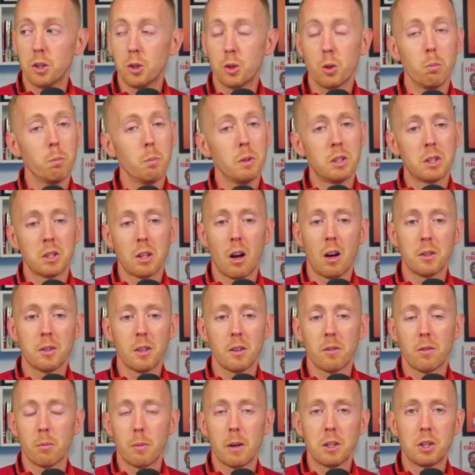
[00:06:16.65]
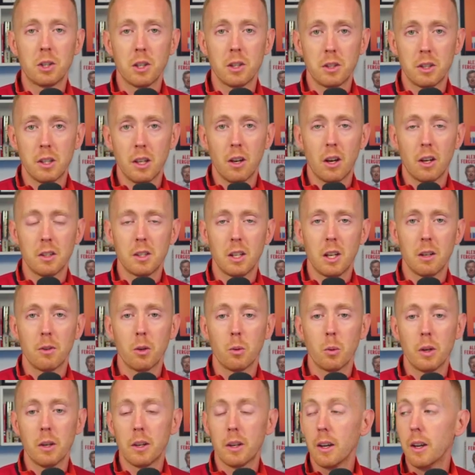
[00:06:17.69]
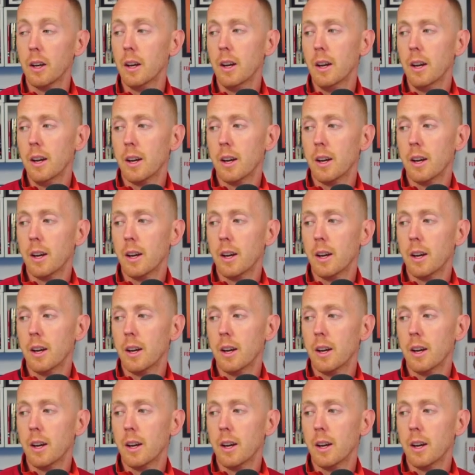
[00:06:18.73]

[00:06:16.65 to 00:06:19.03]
It shouldn't be starting for Manchester United every week,